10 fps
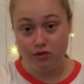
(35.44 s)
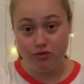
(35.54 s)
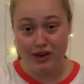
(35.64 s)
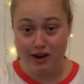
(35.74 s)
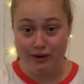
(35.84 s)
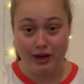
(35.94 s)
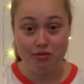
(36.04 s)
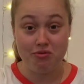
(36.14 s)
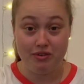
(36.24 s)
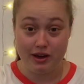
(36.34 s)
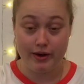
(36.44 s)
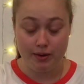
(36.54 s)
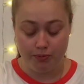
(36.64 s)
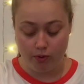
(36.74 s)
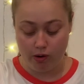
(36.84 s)
very, very
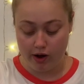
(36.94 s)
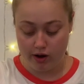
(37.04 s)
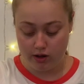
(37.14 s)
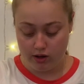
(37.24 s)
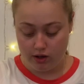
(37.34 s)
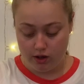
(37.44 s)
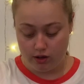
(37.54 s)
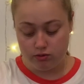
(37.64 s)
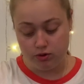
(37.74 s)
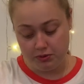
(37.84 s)
poor, Ruby